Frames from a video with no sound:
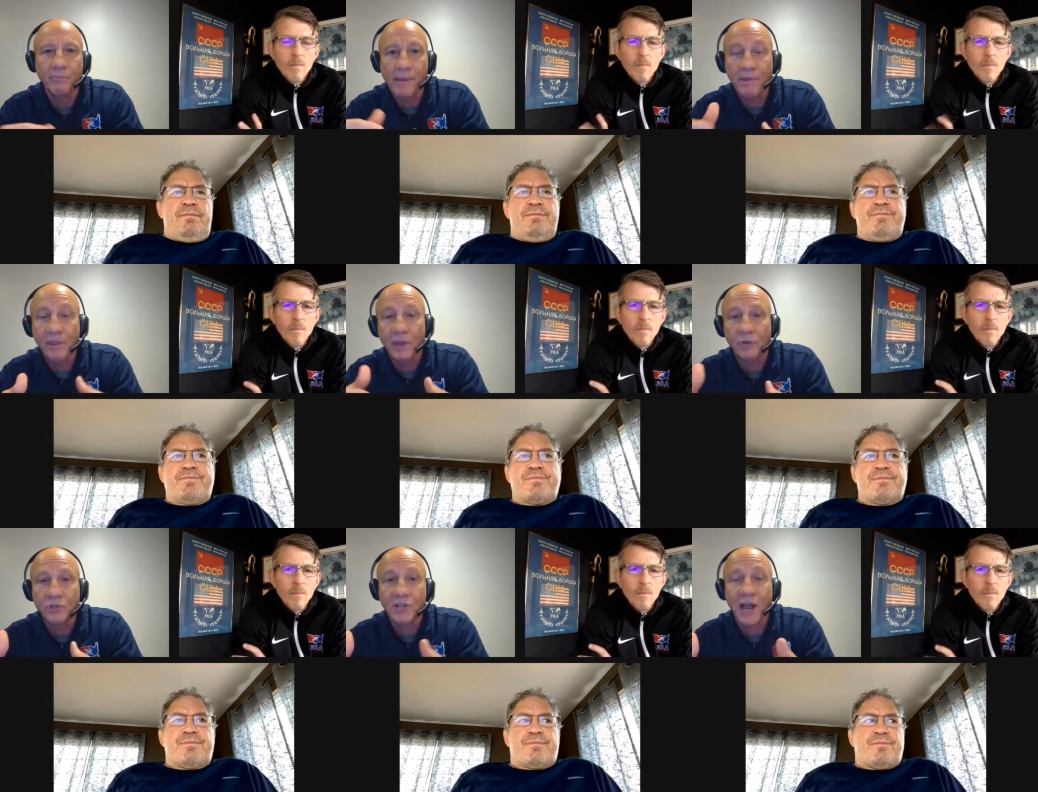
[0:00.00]
Speaker 1: maybe the other
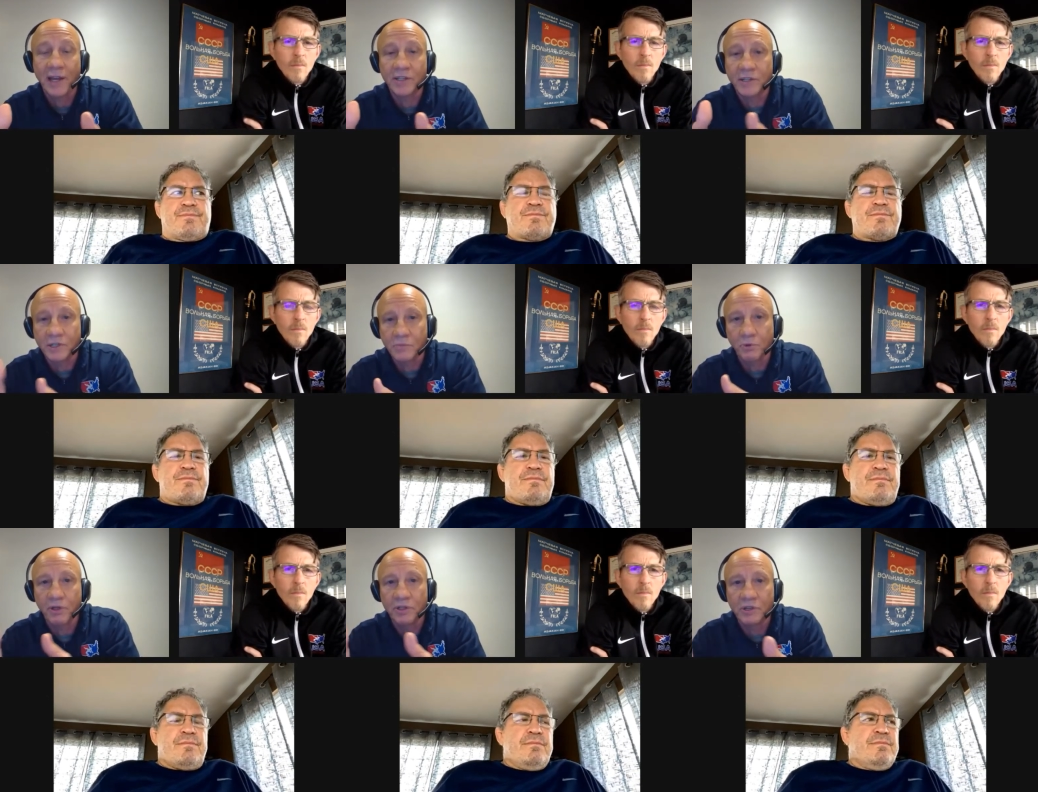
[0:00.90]
sides,
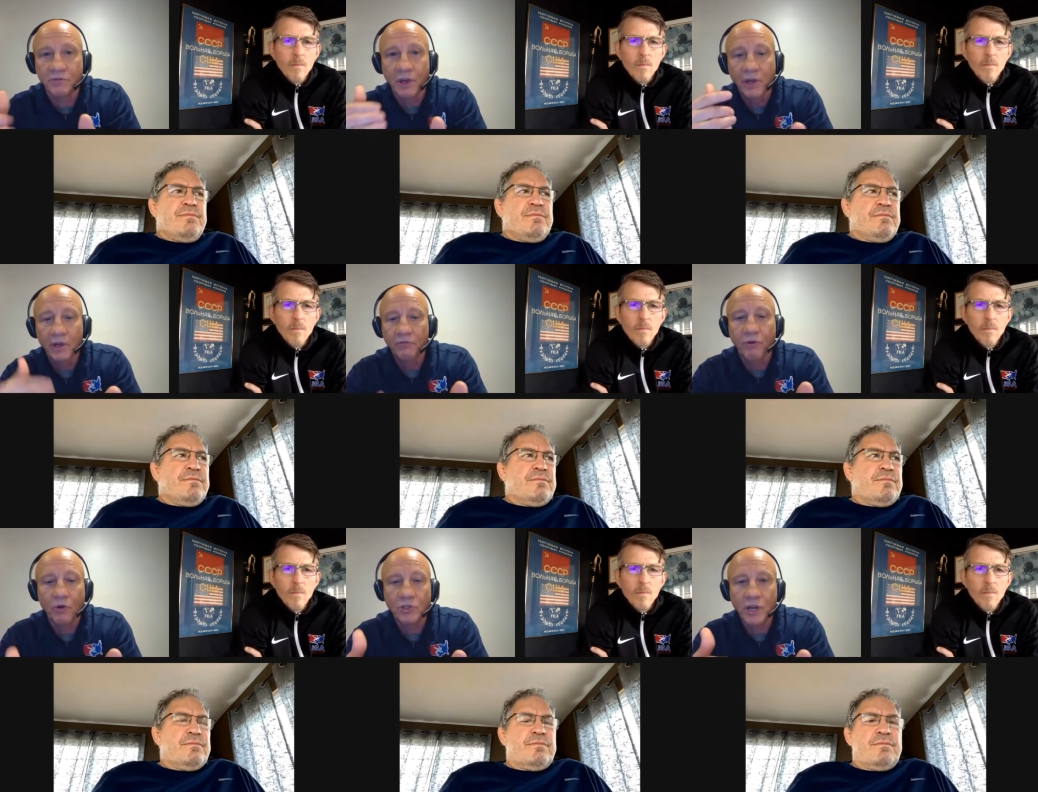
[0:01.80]
disciplines of
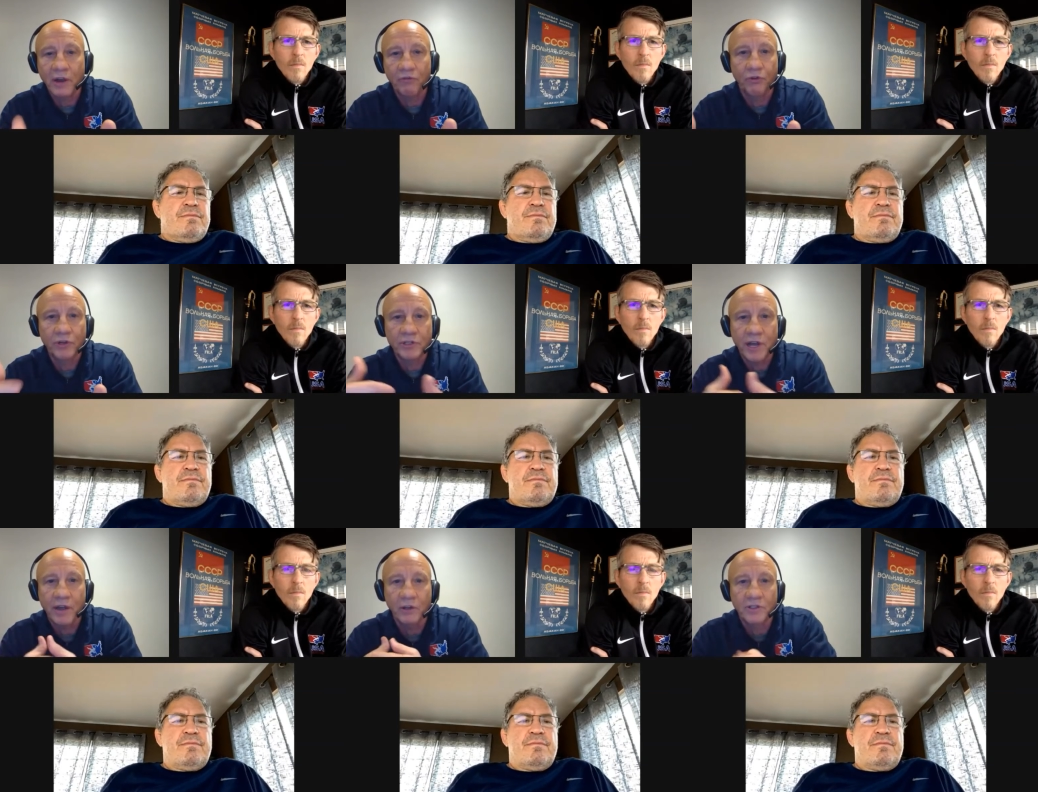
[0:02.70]
folk style,
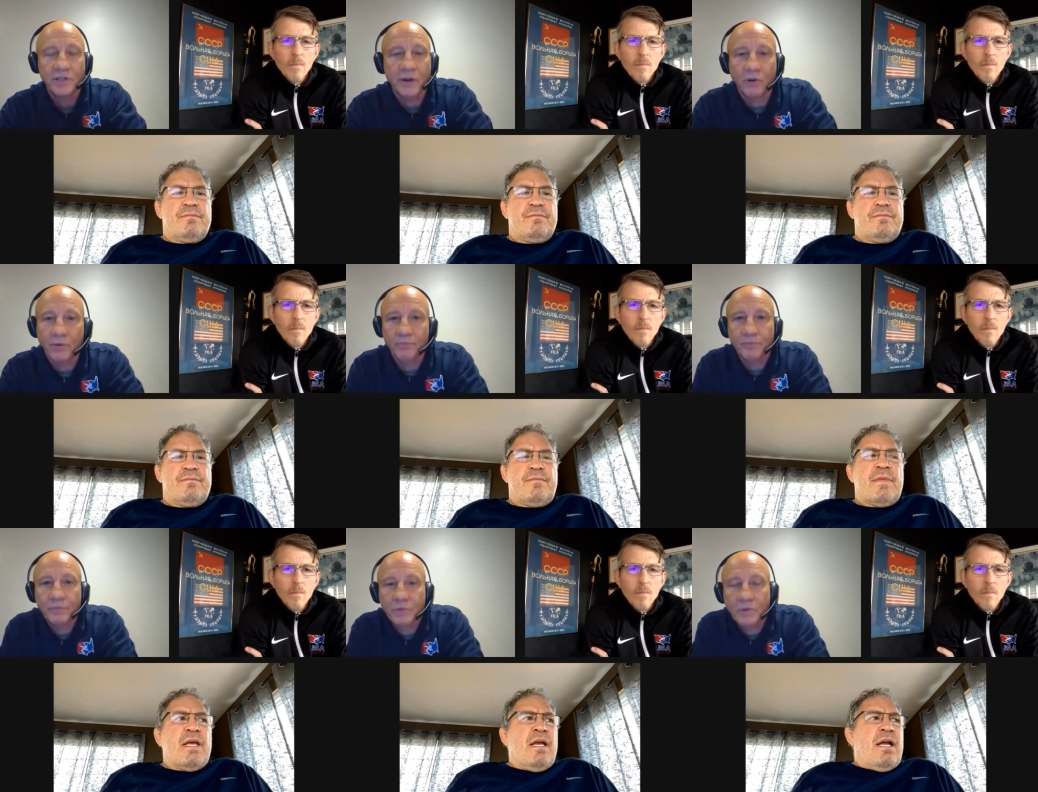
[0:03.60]
freestyle, et cetera?
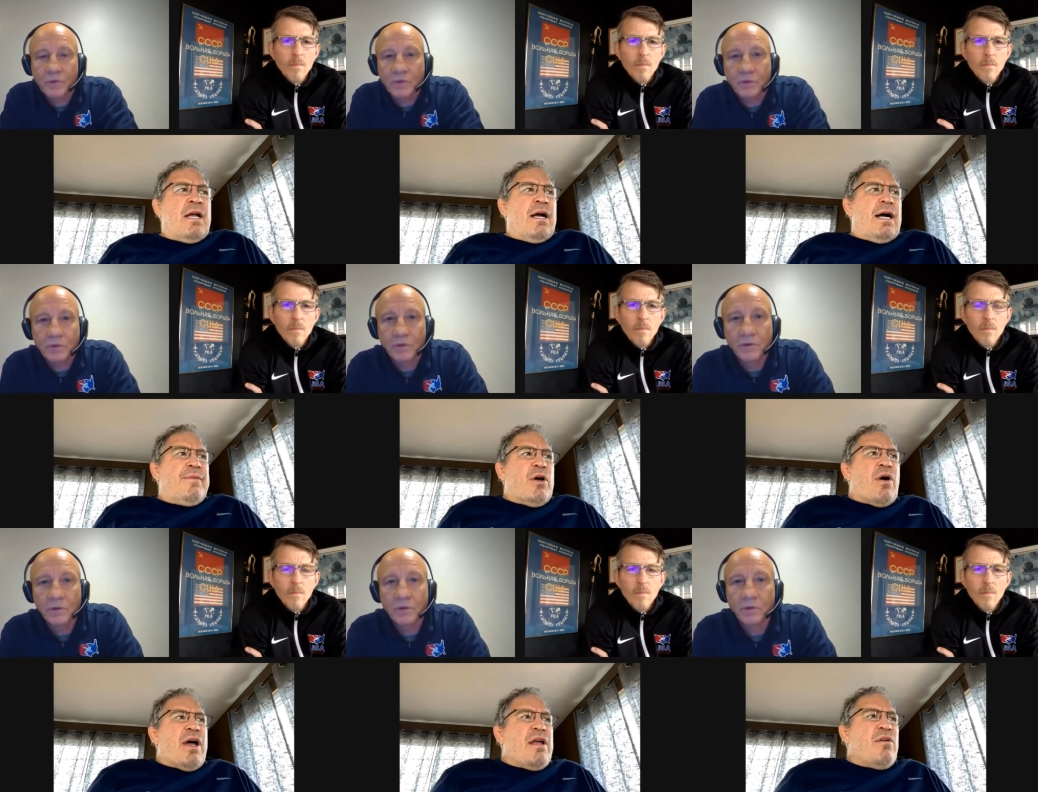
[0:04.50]
Speaker 2: Uh, no,
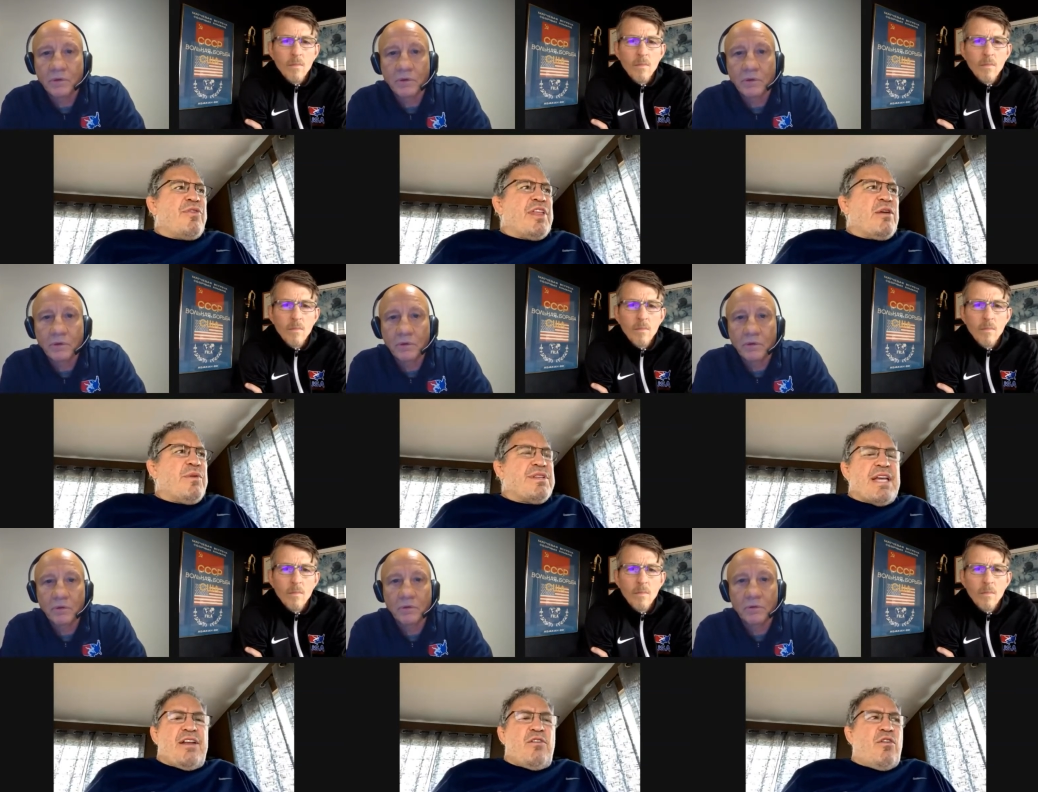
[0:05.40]
I, I, don't think we
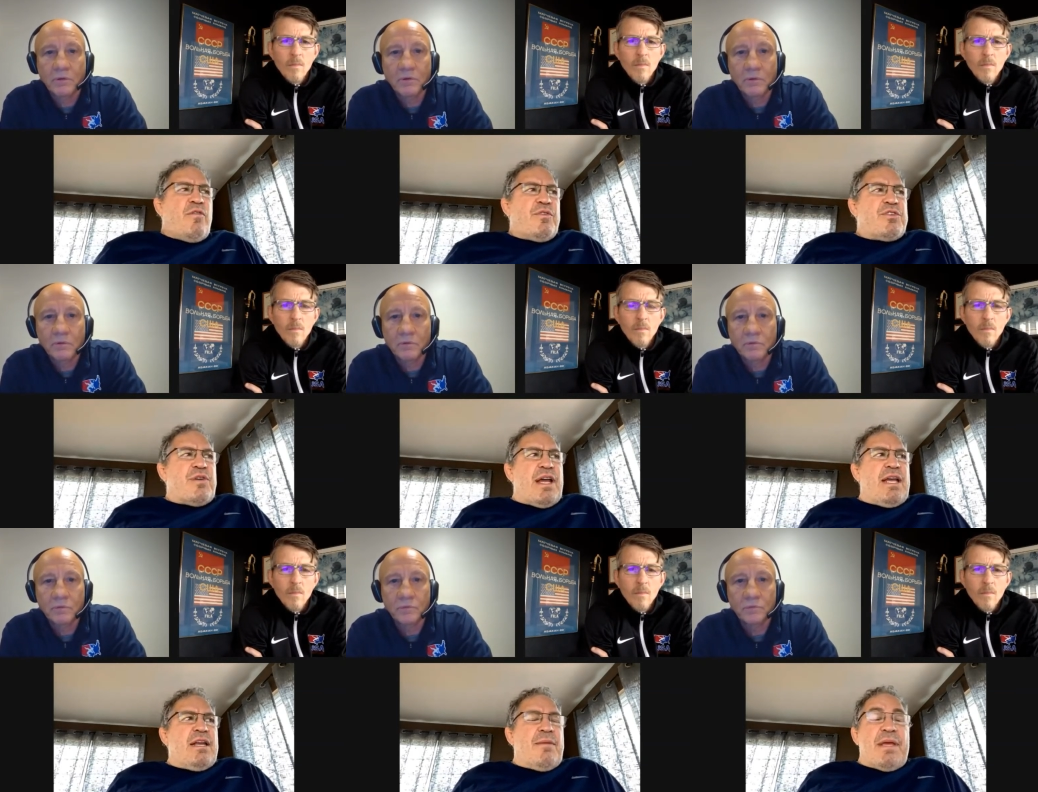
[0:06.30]
tend to
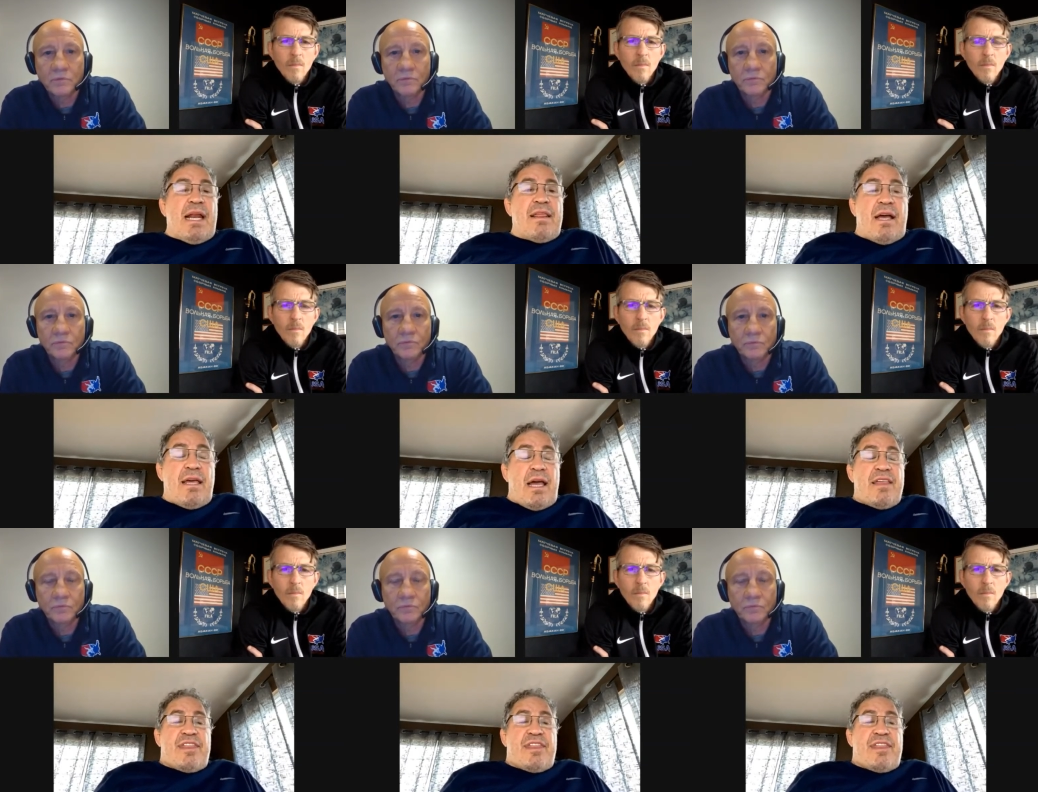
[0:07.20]
overtrain. I mean, I, I, I